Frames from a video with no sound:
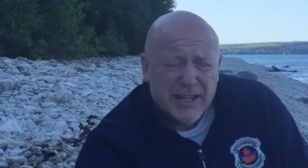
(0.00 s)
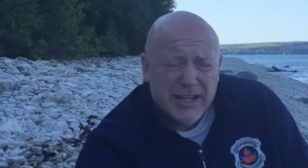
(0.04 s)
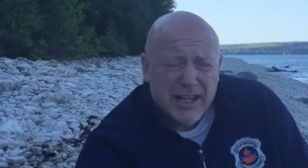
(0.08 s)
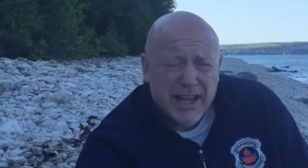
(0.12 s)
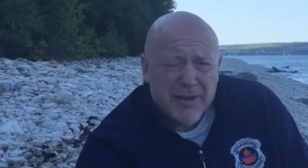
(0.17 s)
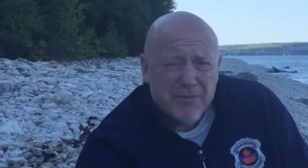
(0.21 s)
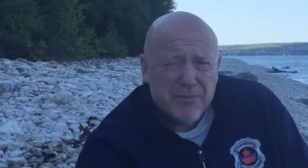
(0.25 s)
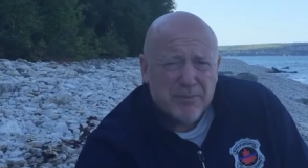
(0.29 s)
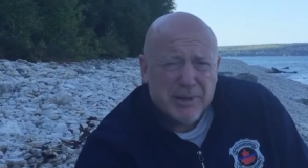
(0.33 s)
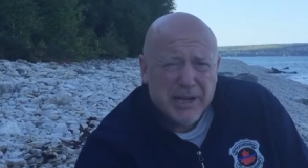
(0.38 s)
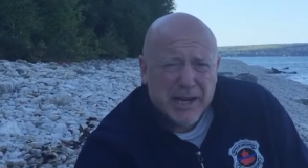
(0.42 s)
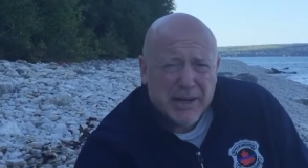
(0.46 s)
I
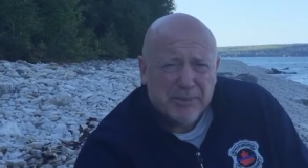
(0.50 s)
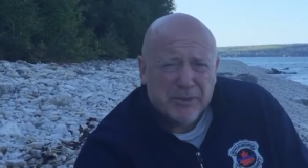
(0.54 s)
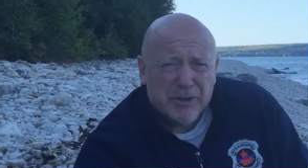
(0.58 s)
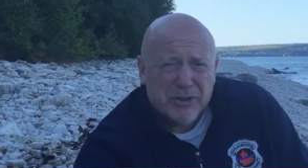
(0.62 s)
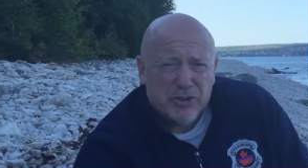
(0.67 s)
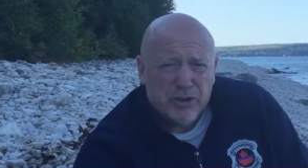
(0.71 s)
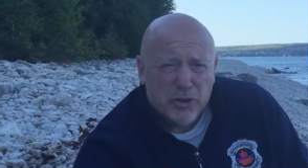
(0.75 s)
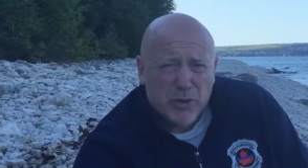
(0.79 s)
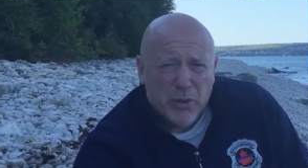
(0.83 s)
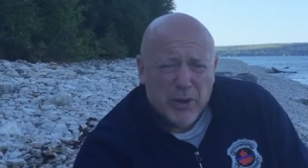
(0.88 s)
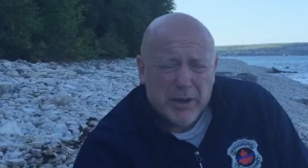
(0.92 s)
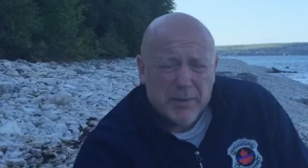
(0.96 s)
haven't been able
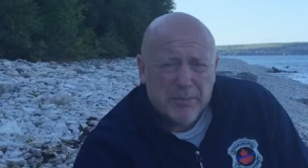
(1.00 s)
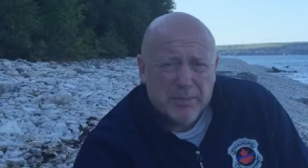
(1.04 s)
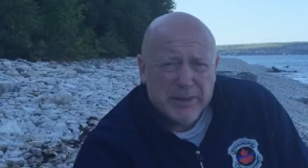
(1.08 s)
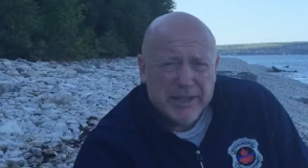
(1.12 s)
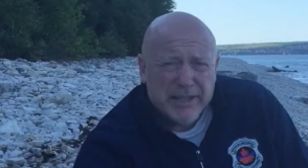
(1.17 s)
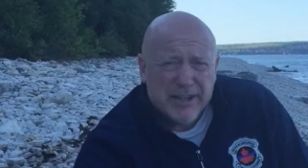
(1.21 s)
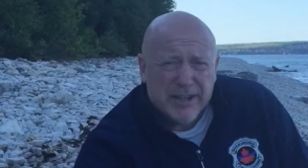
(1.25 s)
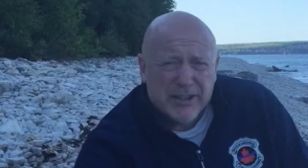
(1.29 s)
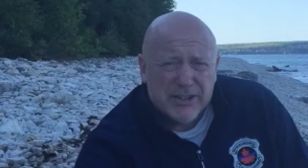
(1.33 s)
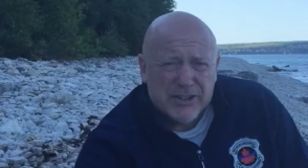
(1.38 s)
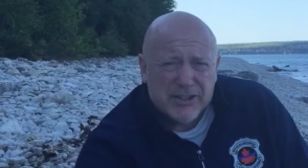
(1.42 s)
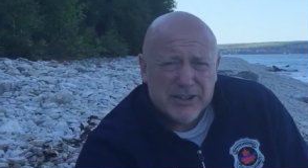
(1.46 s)
to do it
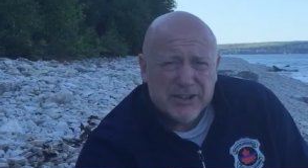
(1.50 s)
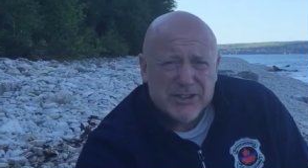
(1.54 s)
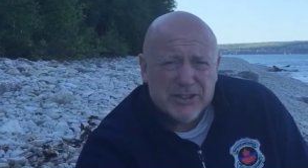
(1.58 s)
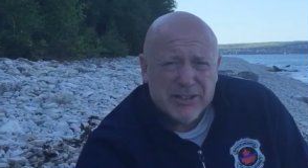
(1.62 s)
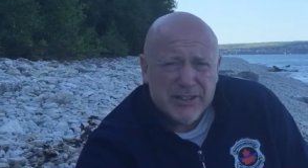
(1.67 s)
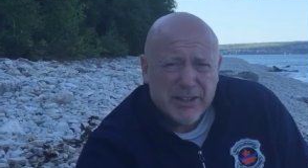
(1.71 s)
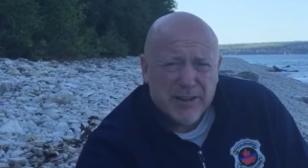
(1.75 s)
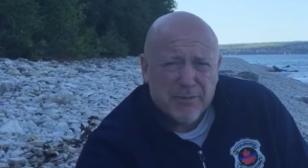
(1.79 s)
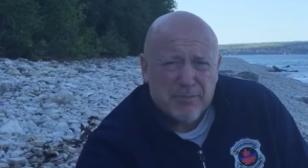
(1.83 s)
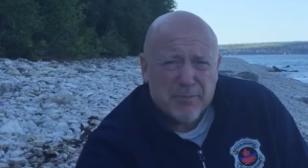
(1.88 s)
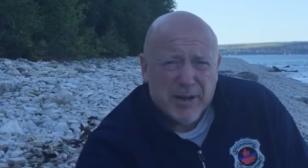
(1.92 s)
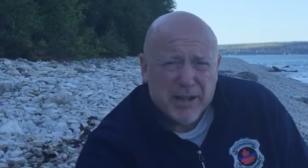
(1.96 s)
because
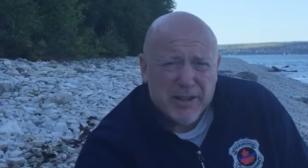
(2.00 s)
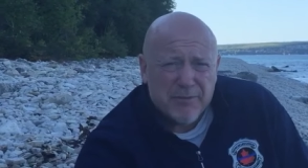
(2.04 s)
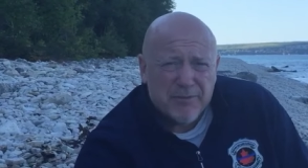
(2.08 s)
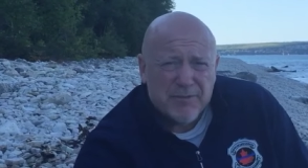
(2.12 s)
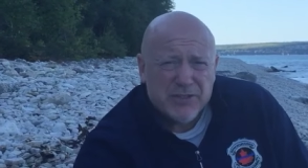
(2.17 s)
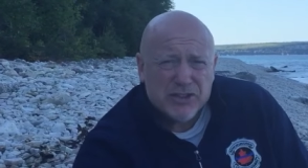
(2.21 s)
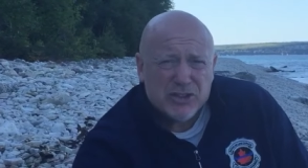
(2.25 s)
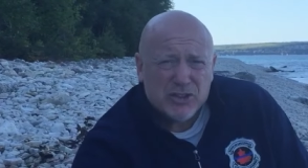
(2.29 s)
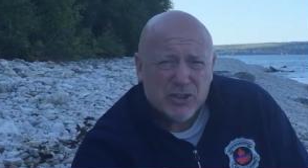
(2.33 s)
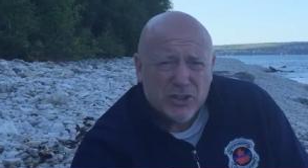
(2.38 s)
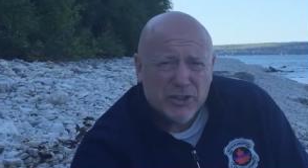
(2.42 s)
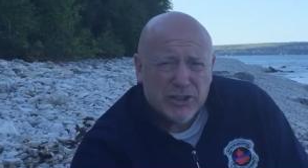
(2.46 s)
of my
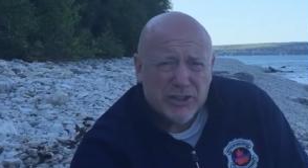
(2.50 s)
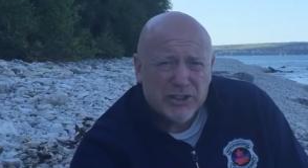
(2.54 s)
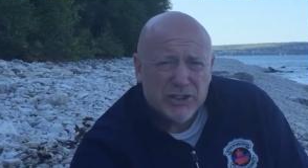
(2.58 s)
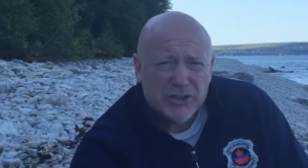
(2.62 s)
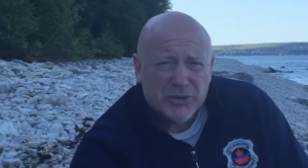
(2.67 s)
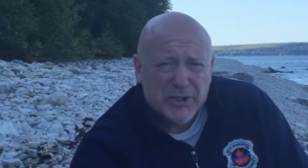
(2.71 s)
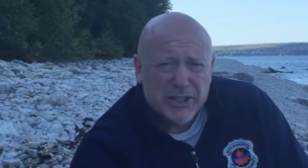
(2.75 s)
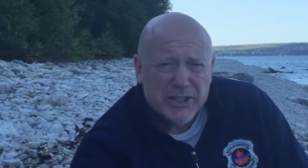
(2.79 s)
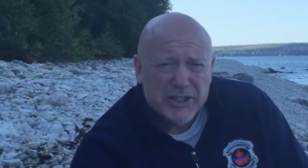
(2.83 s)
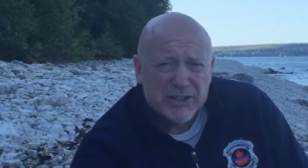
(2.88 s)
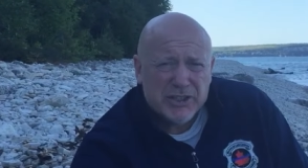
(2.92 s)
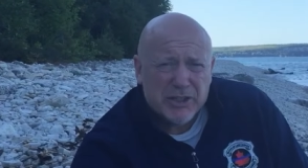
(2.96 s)
physical
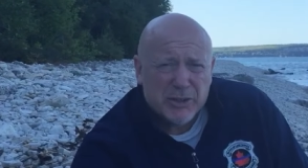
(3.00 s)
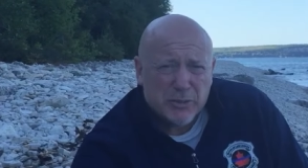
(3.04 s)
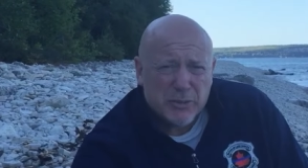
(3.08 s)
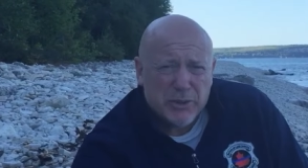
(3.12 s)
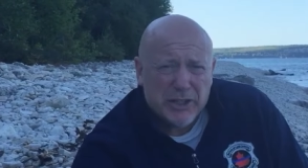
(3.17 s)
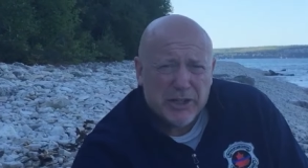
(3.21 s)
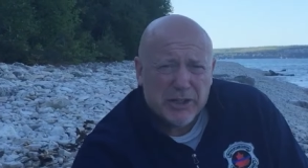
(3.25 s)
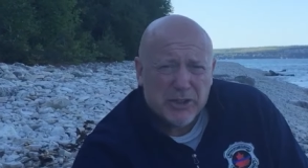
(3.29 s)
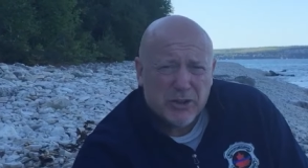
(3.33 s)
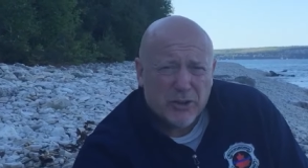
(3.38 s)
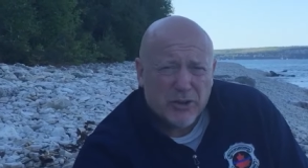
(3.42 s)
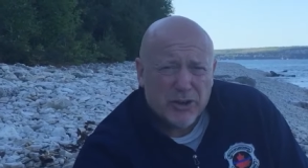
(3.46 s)
injuries and a
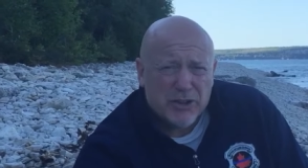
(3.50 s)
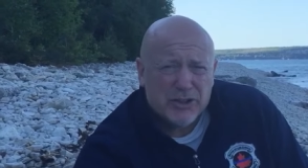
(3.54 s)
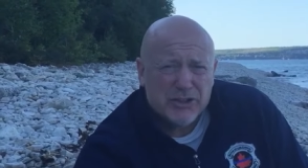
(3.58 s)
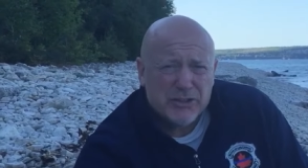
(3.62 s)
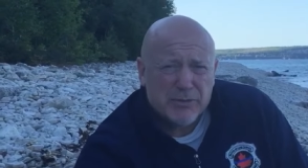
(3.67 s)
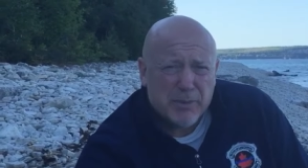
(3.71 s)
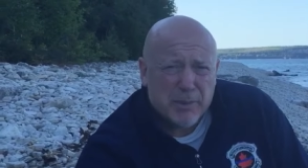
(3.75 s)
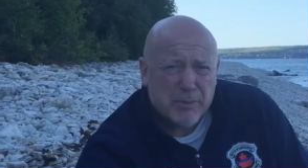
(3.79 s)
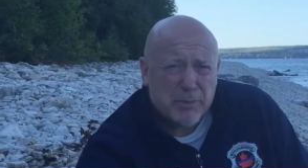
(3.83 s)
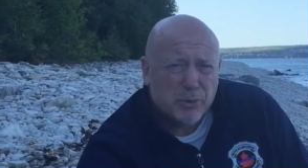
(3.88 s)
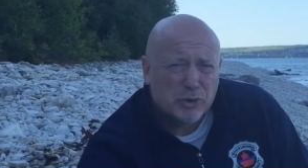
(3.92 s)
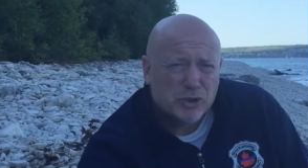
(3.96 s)
reoccurrence
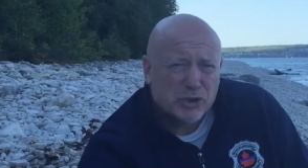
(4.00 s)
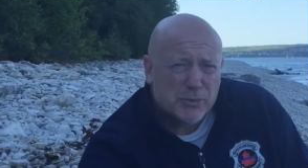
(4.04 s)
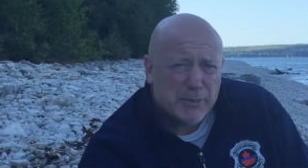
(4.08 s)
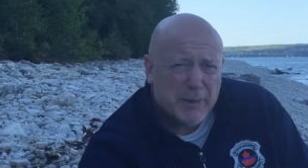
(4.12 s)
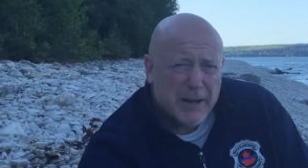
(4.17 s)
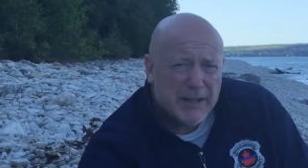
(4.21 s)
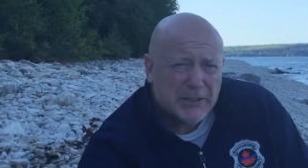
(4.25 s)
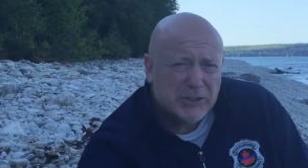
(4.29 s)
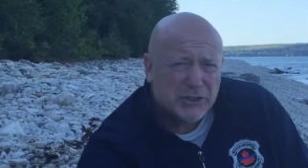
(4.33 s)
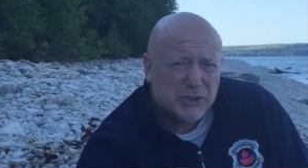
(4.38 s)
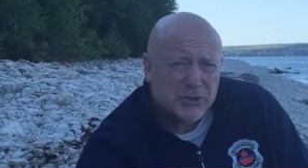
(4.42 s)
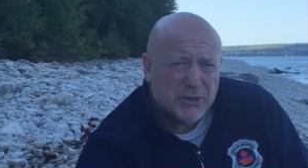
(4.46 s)
of my
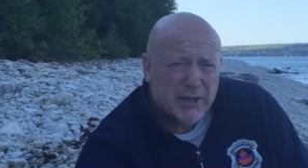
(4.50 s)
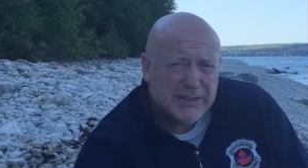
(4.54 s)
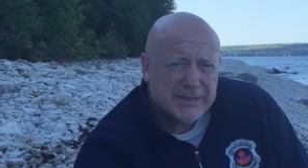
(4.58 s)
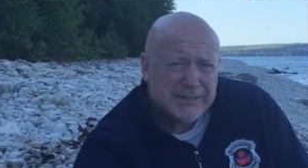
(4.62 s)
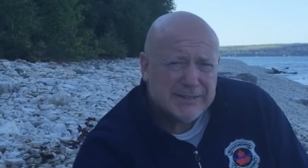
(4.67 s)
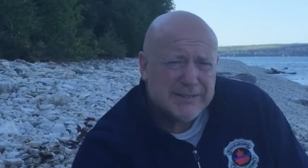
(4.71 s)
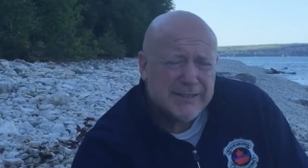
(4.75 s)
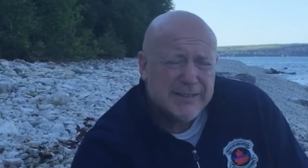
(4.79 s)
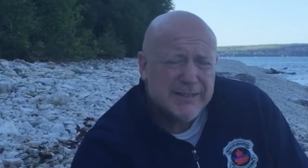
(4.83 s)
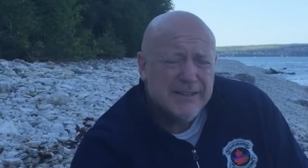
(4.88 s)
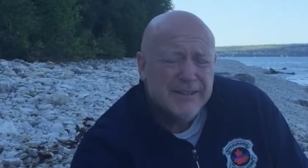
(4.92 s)
post-traumatic stress.